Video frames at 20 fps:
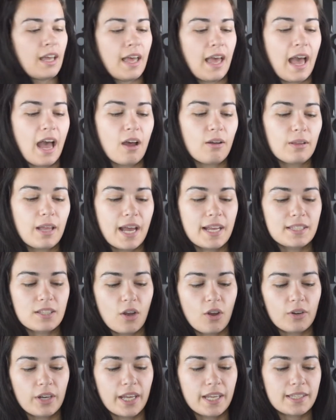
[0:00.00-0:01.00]
Outlast
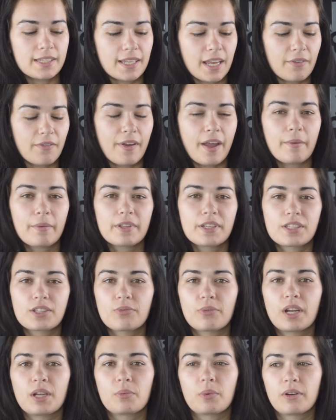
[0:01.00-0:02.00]
All Day Stay Fabulous
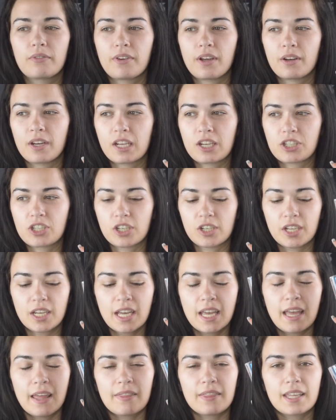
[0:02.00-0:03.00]
3-in-1 foundation.
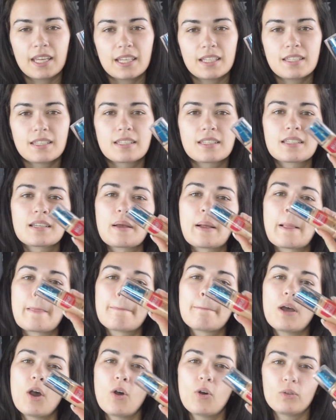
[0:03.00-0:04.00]
This,
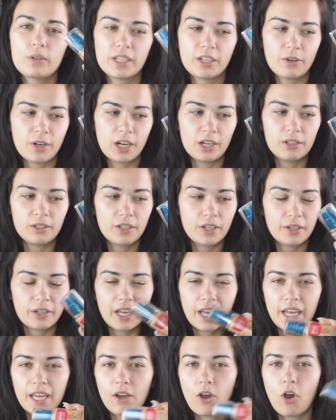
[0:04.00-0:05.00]
holy grail,
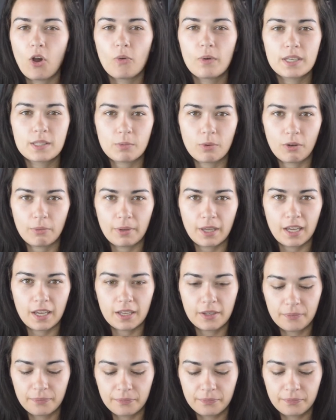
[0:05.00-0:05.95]
okay, always will be.